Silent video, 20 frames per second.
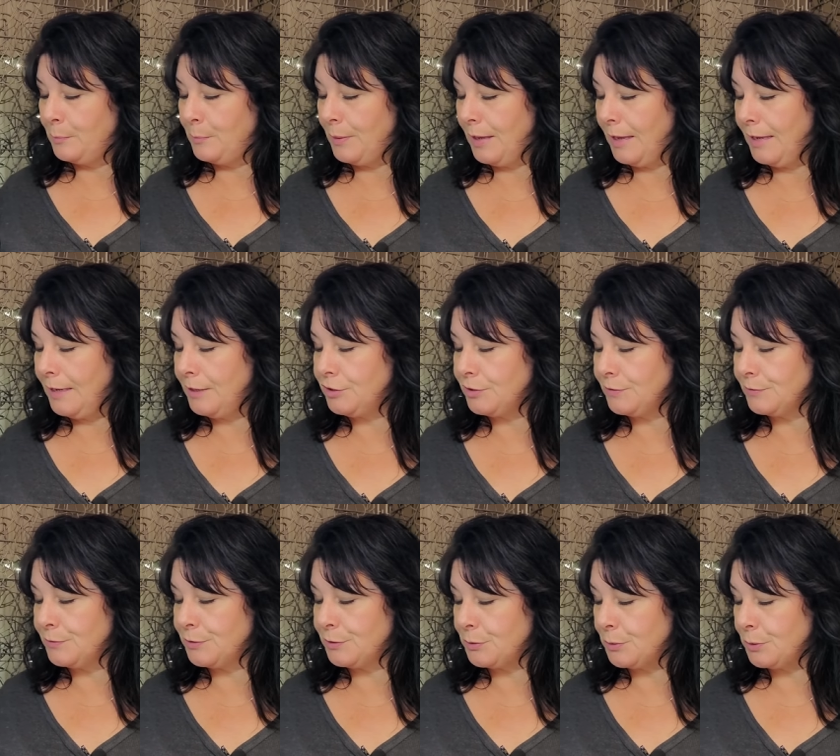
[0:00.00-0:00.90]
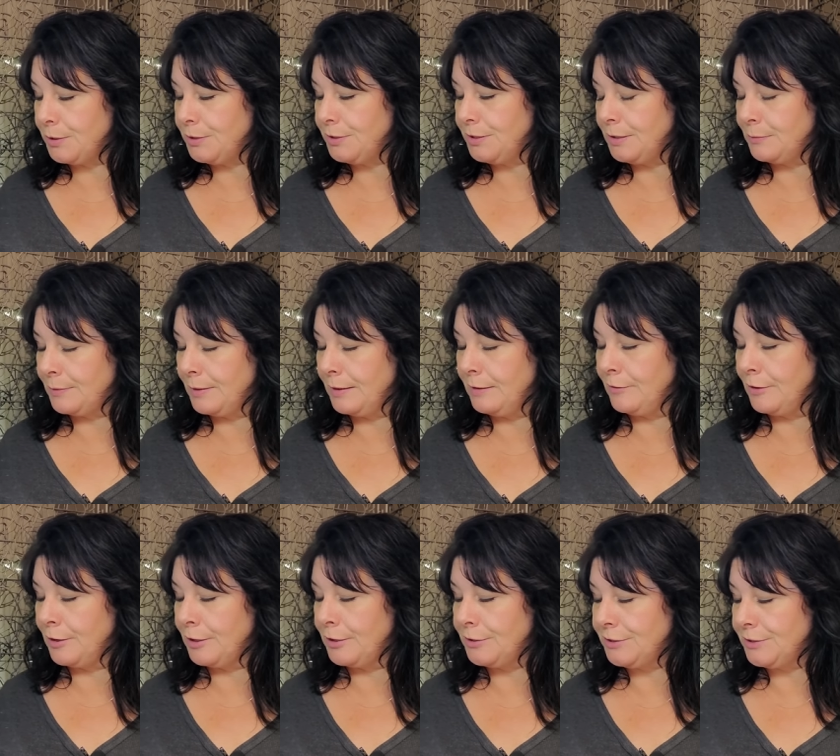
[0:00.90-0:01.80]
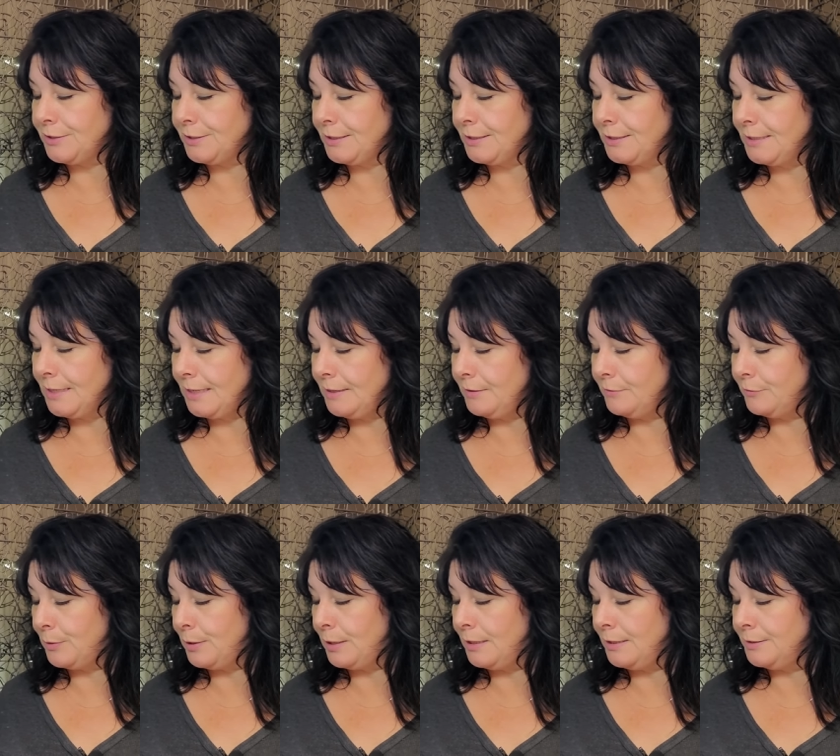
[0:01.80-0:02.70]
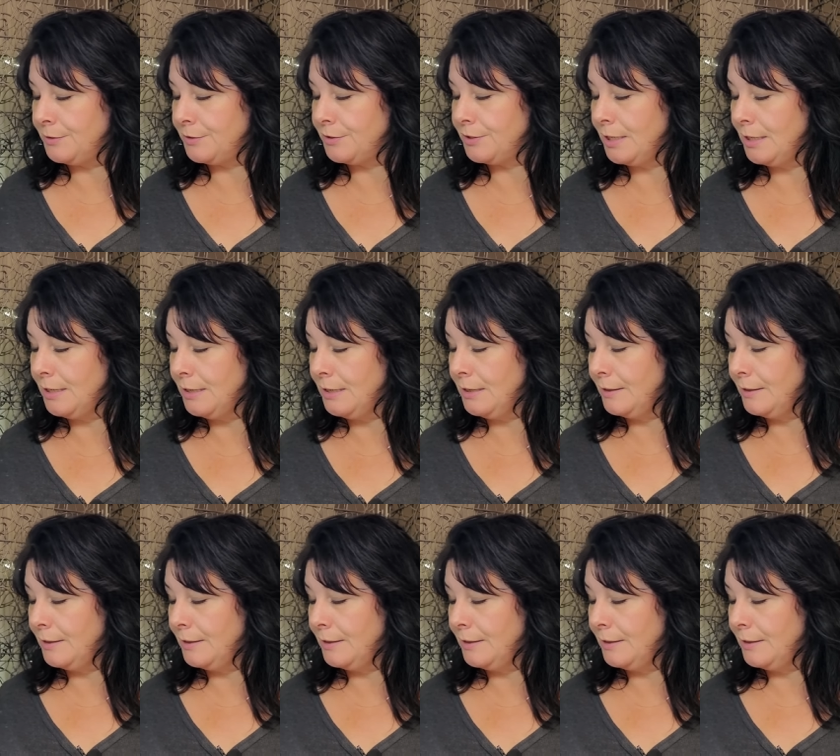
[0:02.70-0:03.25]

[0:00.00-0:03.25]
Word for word: Page of Swords in reverse, the Ten of Wands,